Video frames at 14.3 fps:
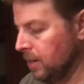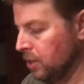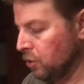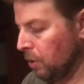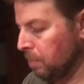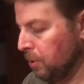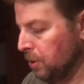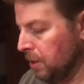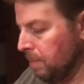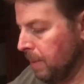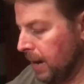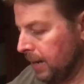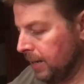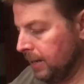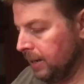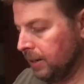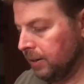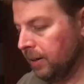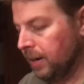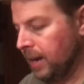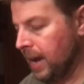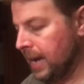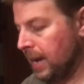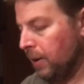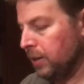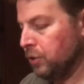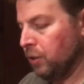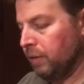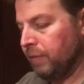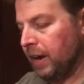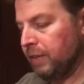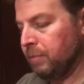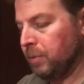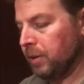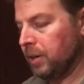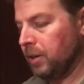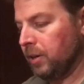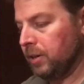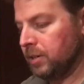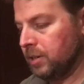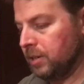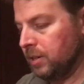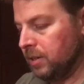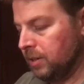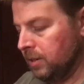So I put them back here, and now I draw 5 more cards.